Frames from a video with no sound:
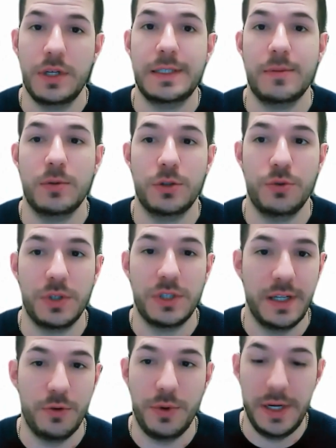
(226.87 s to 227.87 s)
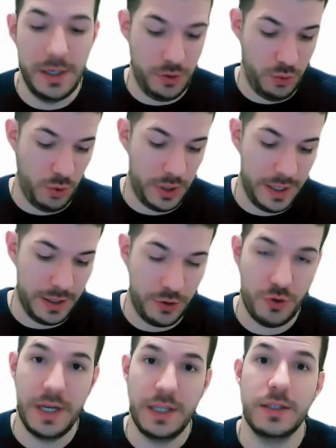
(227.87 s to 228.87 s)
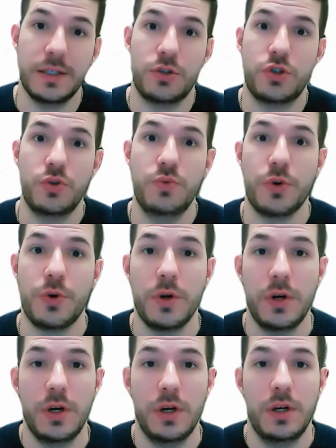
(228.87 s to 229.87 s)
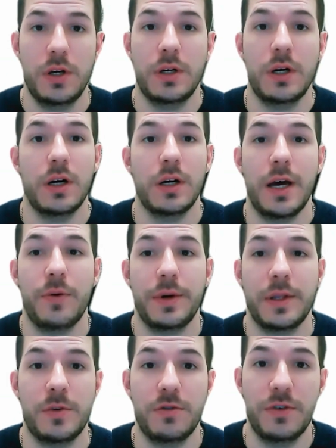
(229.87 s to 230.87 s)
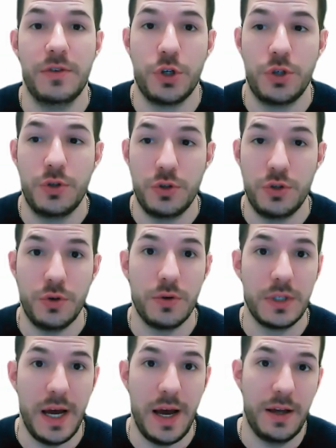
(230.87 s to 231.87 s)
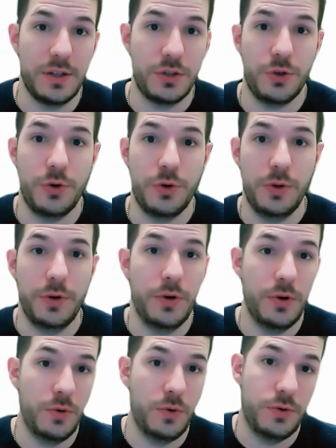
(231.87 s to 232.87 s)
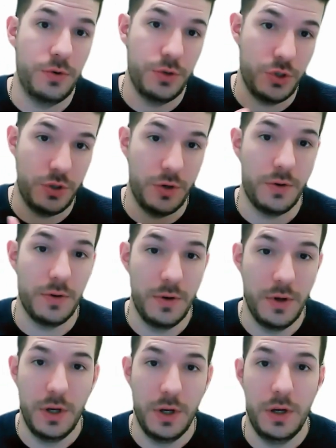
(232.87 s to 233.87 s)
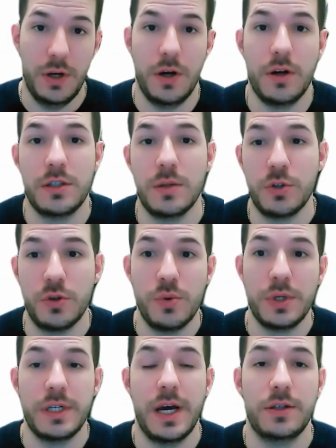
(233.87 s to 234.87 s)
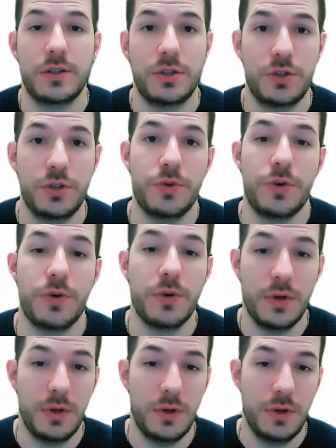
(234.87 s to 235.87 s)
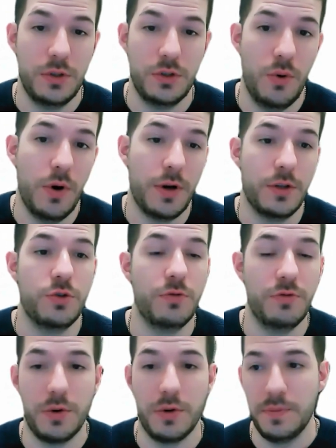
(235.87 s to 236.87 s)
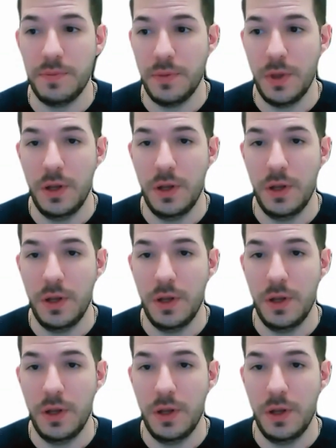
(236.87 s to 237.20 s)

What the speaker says: he's able to accelerate or get trades in sooner, allowing them to finish certain tasks earlier in order to start subsequent tasks sooner, so on and so forth.